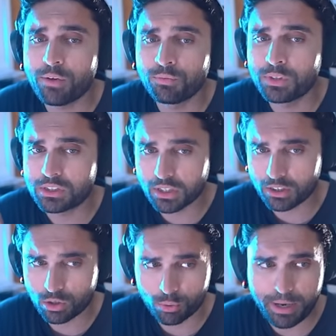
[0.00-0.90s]
that we
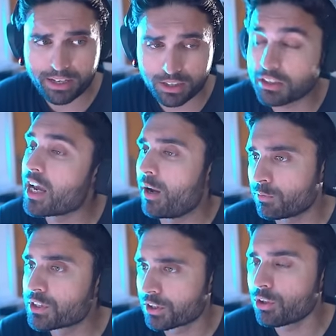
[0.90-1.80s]
didn't know back then. Yeah,
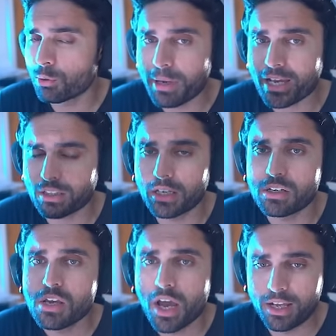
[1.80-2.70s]
we didn't know back
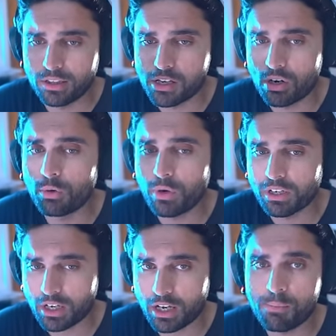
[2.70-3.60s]
then. And later on when
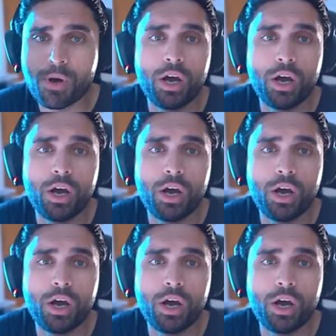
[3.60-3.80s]
it came